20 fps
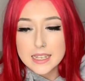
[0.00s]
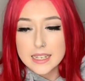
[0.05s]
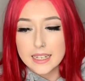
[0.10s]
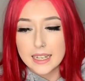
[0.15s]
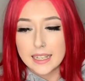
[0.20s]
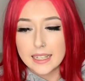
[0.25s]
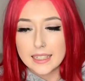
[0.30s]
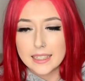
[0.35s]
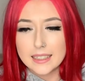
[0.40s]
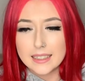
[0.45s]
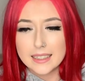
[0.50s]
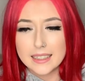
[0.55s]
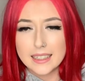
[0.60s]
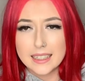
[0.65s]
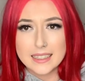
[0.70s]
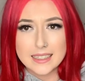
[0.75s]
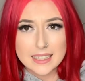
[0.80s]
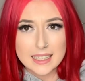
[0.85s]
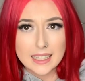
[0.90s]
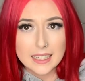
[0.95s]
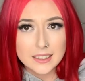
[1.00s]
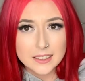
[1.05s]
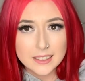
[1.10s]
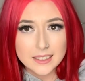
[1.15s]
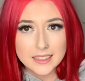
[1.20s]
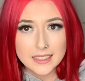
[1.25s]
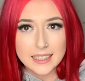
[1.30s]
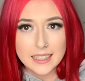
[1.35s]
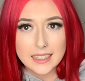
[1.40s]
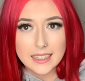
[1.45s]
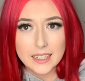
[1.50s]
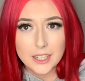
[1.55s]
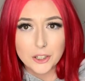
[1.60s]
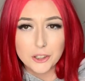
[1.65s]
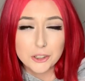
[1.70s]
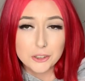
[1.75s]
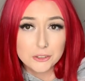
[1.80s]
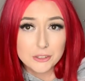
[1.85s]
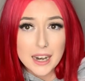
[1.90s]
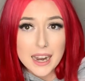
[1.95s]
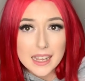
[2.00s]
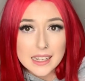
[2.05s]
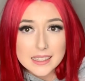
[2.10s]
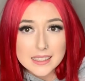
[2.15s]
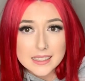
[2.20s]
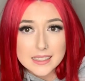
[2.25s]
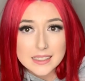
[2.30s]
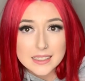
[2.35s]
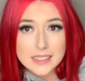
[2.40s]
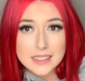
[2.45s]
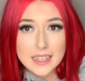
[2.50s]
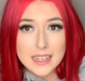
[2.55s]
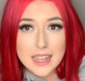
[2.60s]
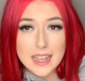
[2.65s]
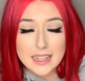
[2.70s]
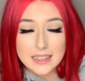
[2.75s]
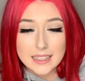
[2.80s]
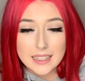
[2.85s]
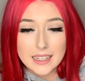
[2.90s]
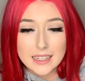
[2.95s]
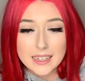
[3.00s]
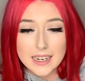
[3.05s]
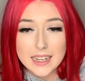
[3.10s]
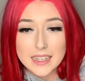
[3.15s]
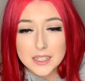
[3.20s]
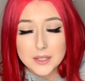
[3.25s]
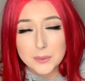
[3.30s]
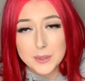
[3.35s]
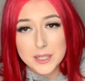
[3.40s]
he continually harassed Elliot Ness,